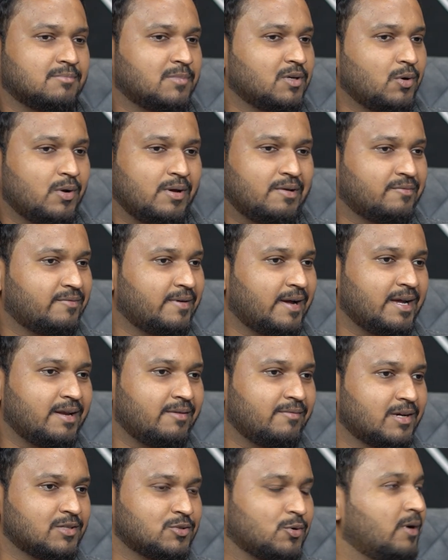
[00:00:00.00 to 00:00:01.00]
if I
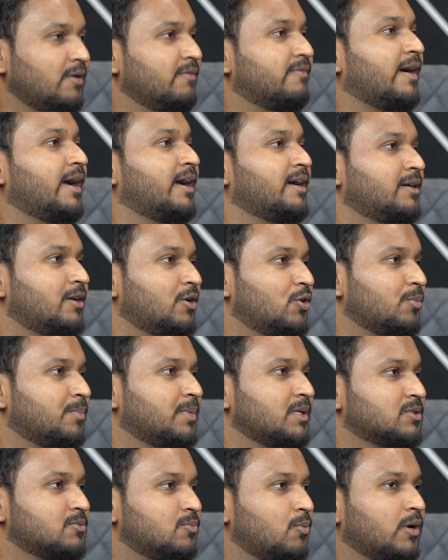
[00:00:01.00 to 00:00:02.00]
invest only 500
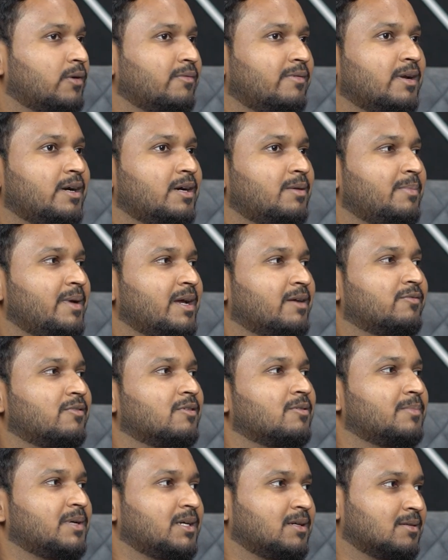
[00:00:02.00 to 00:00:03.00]
rupees, what will it make
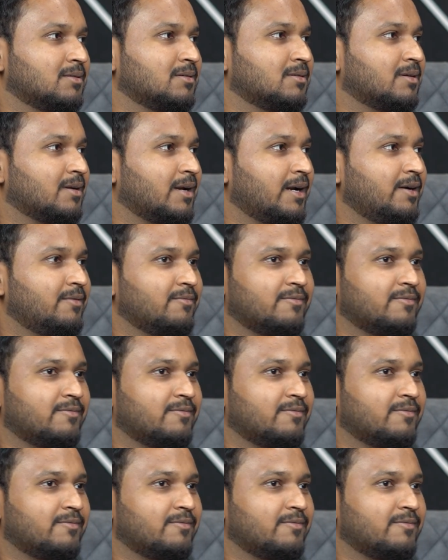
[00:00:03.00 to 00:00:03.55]
for me? Right?